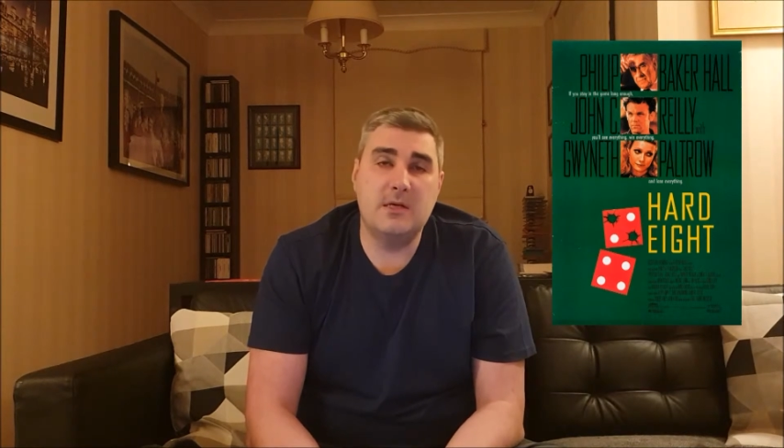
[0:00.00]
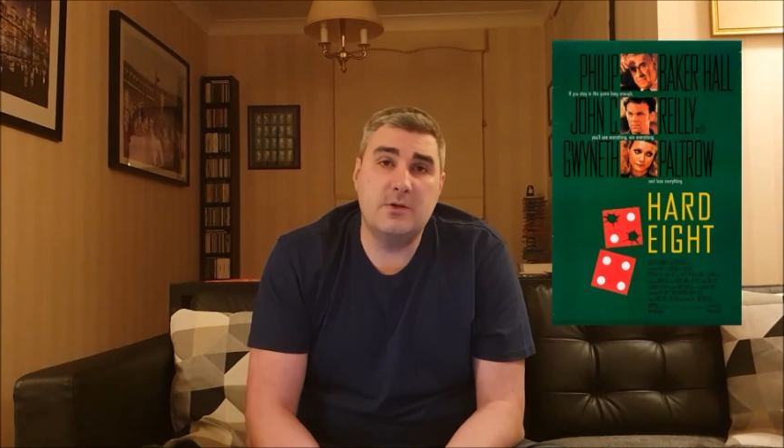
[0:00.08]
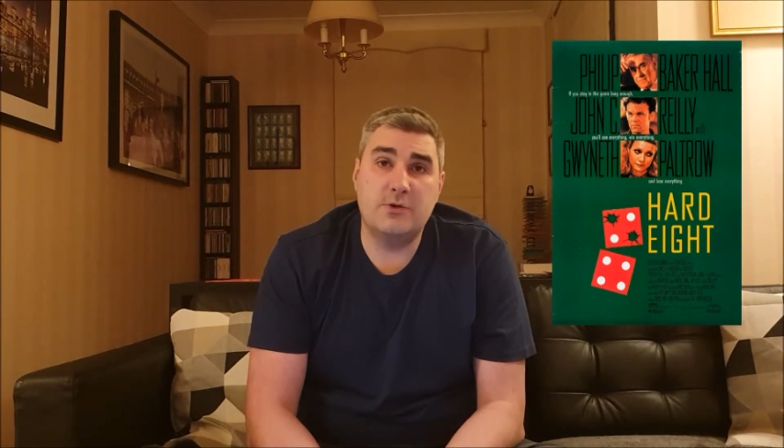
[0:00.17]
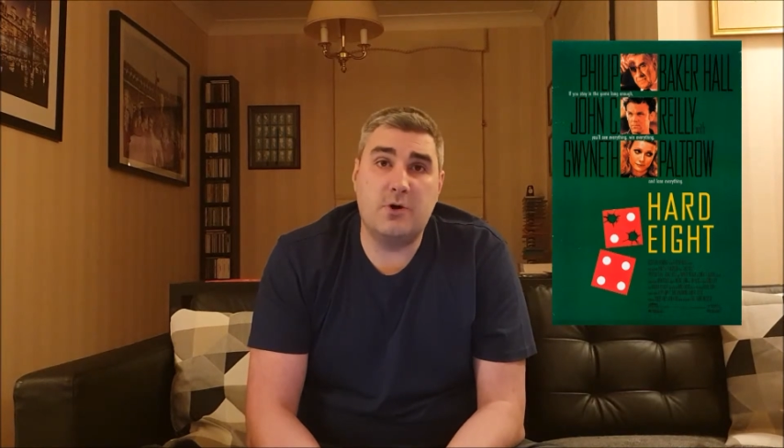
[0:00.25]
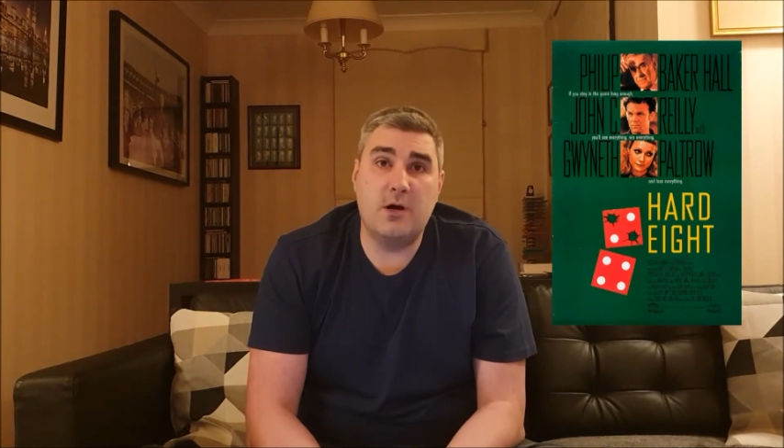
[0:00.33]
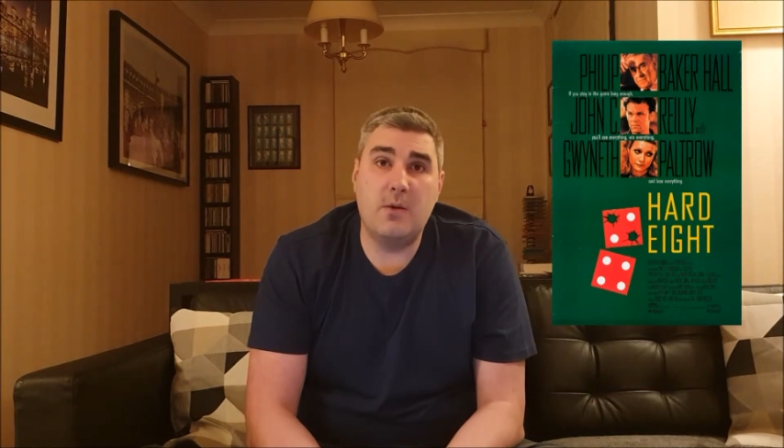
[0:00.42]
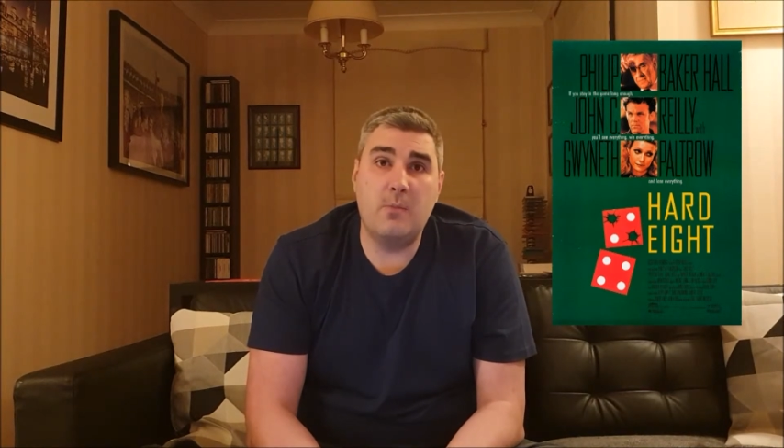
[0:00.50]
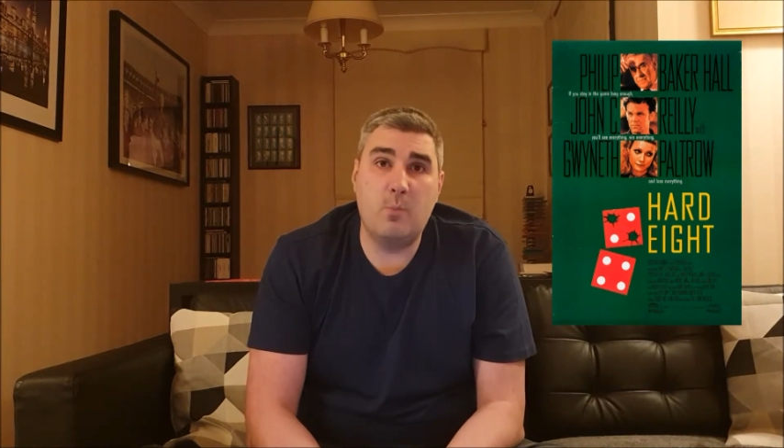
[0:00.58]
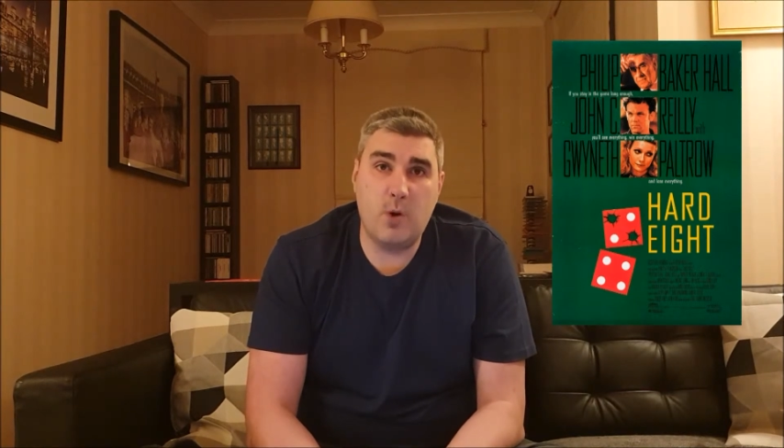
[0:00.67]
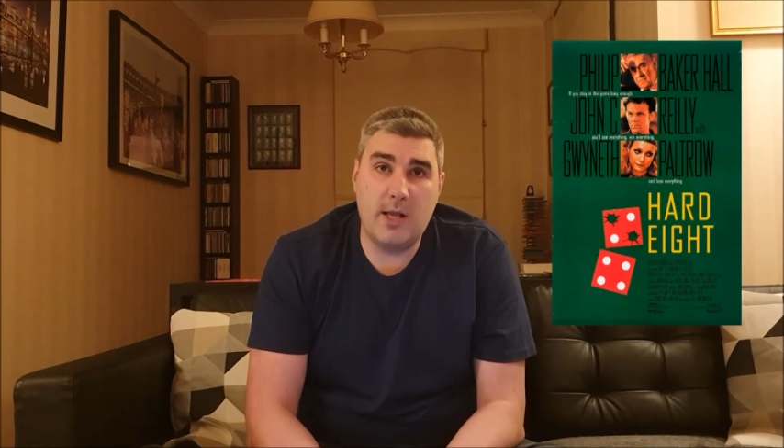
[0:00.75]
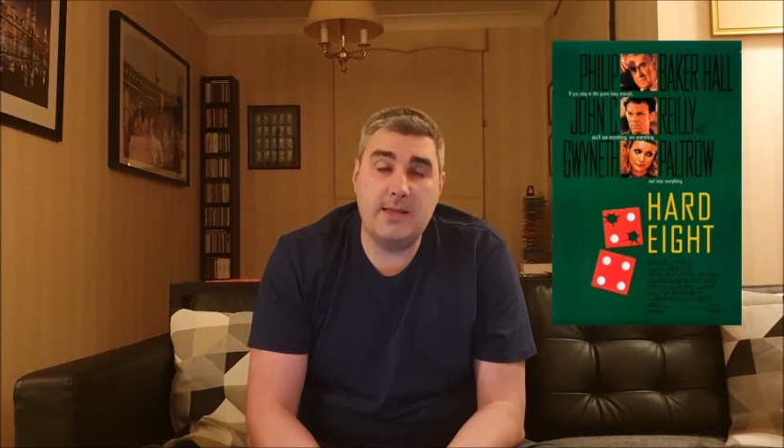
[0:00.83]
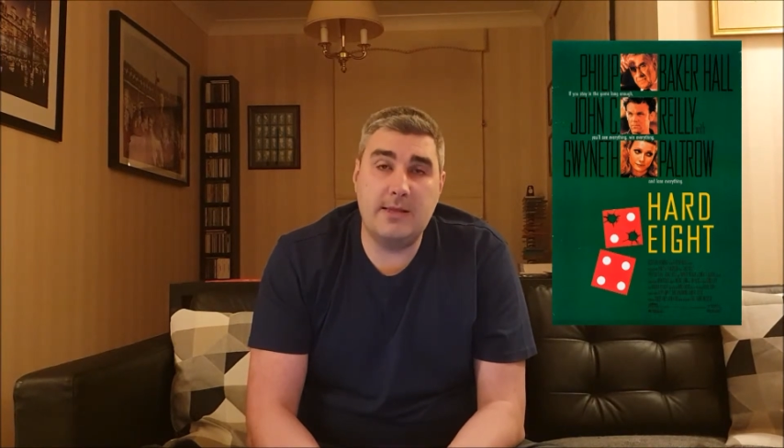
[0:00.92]
try and
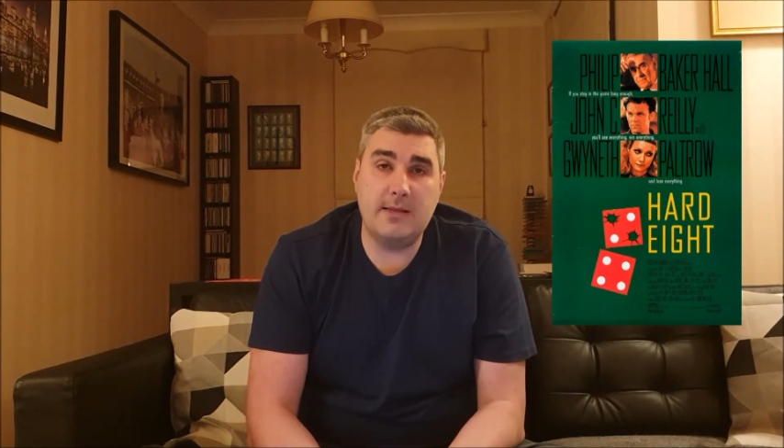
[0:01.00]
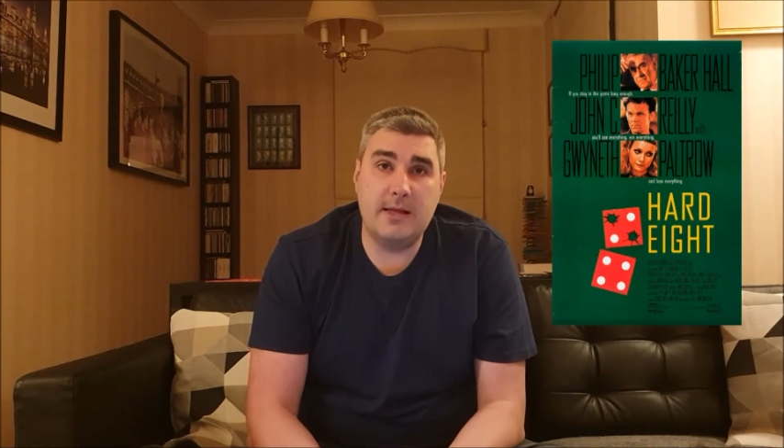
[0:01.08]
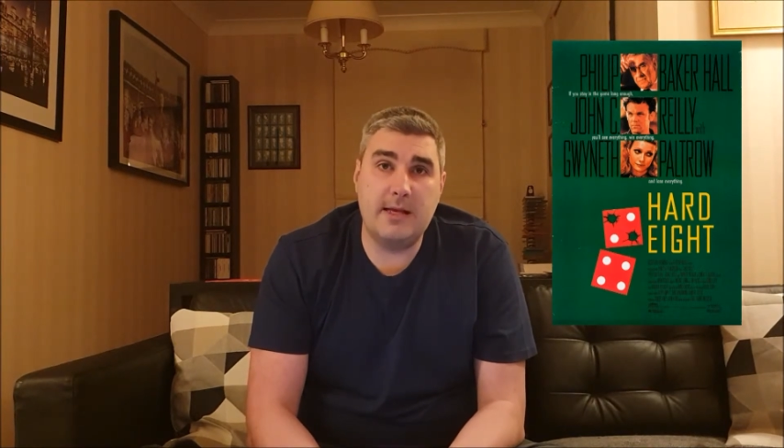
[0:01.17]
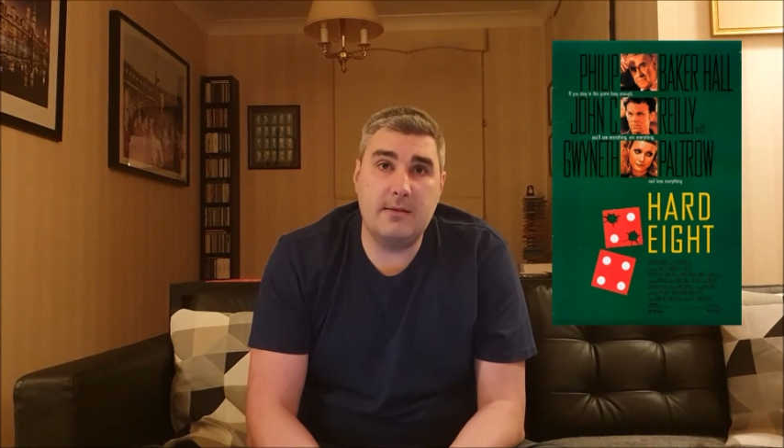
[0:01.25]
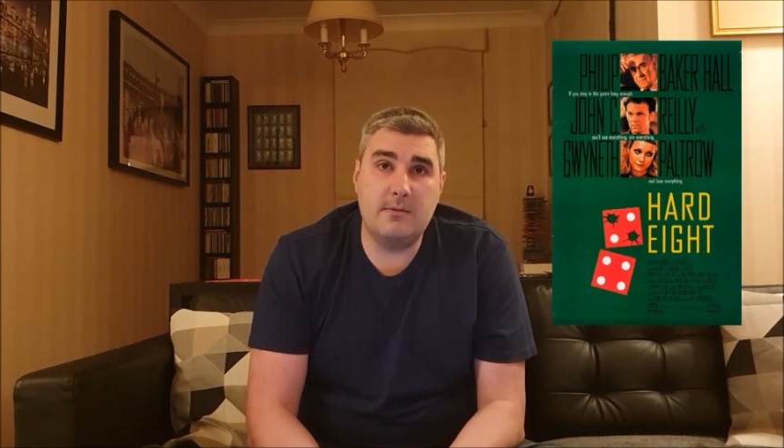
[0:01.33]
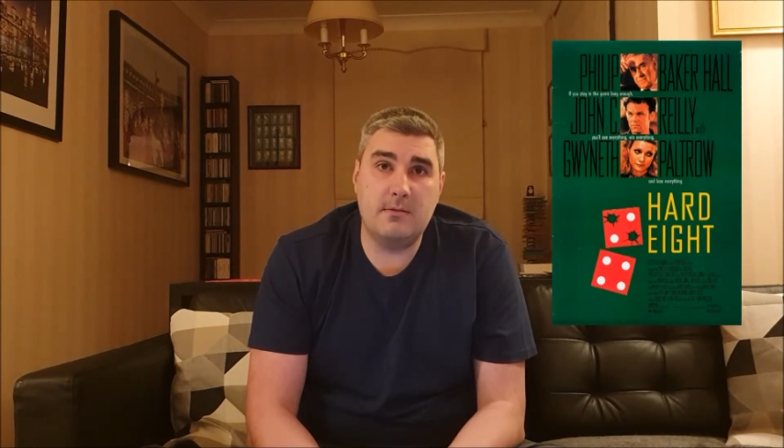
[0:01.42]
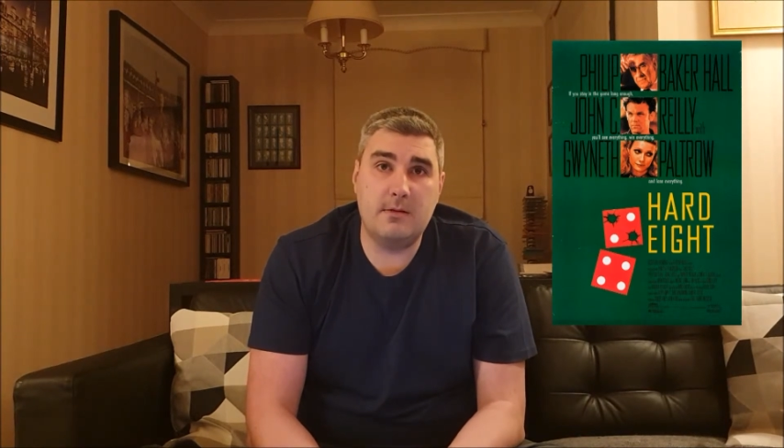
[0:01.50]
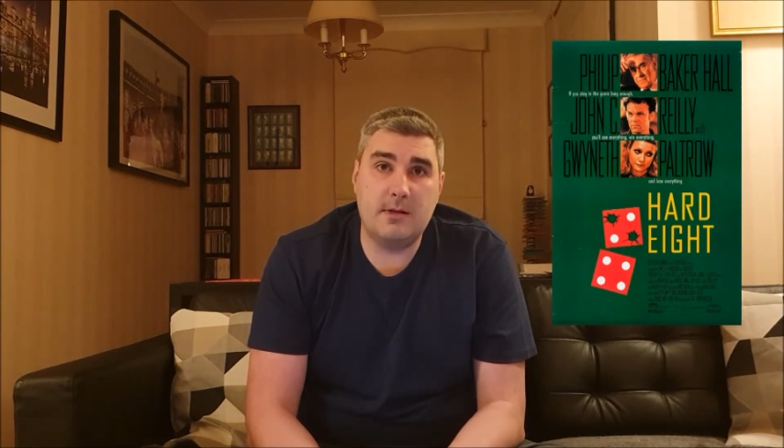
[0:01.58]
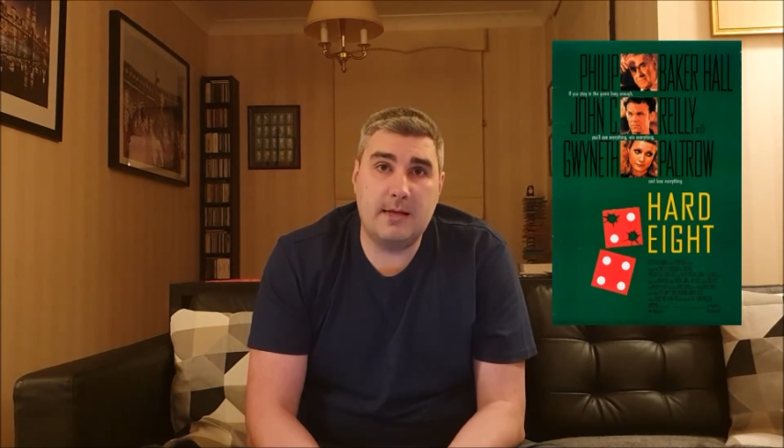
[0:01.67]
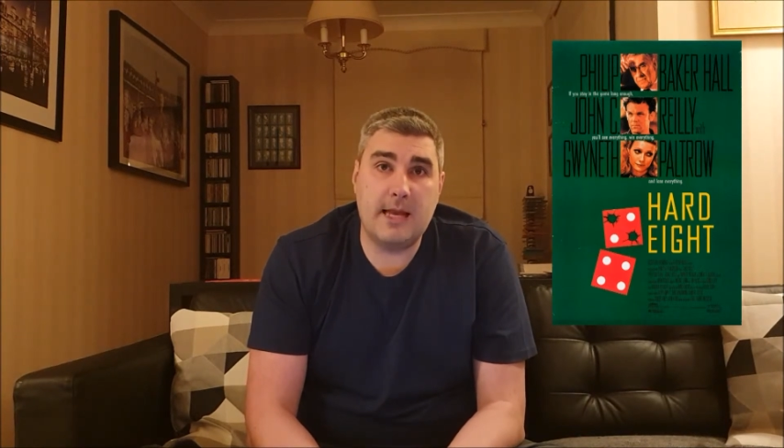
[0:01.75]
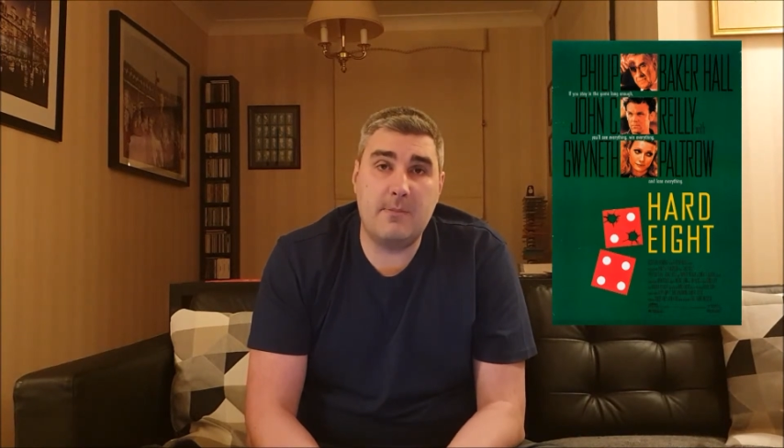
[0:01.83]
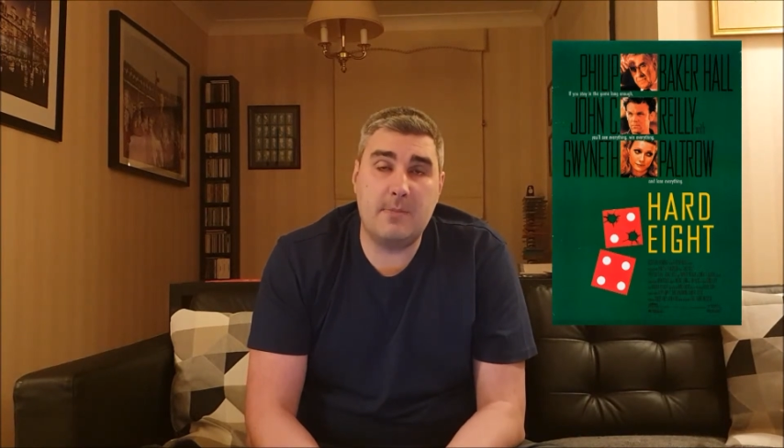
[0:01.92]
win in
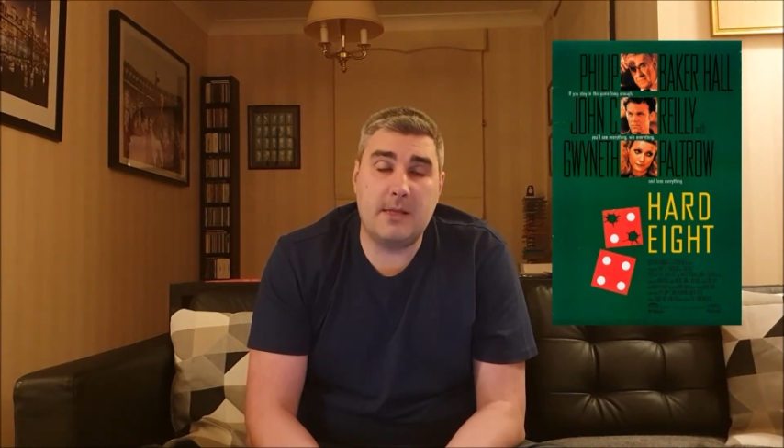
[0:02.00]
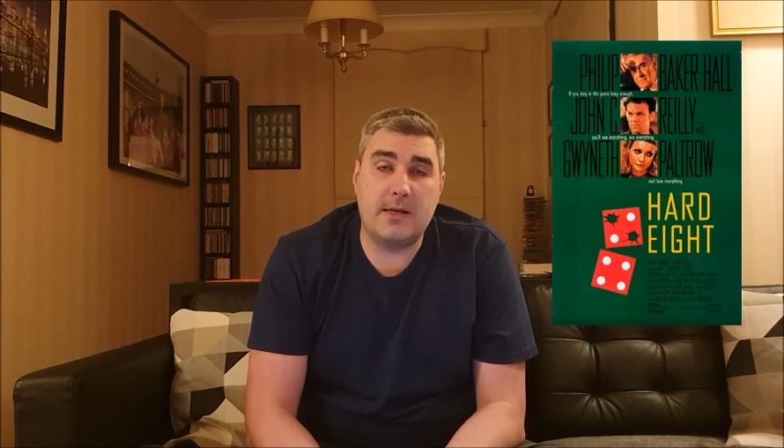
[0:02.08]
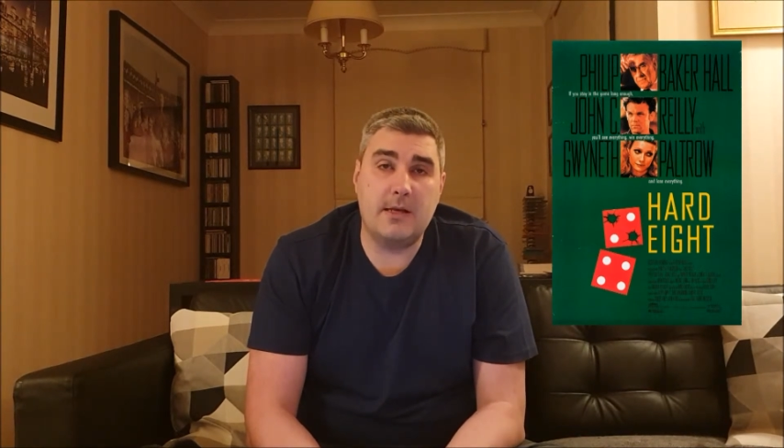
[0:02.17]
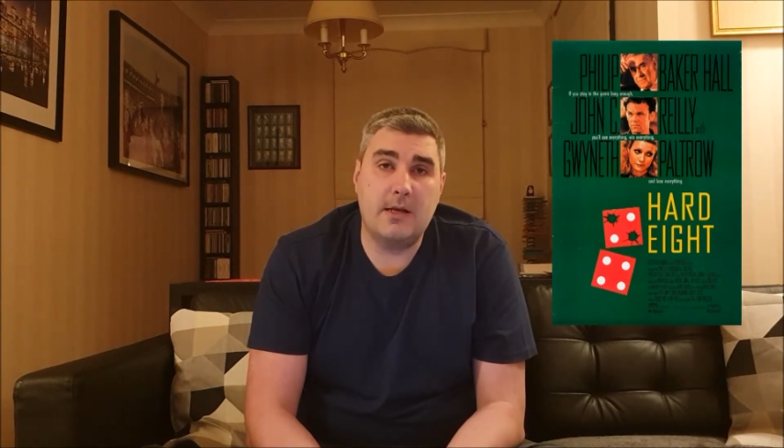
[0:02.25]
gambling.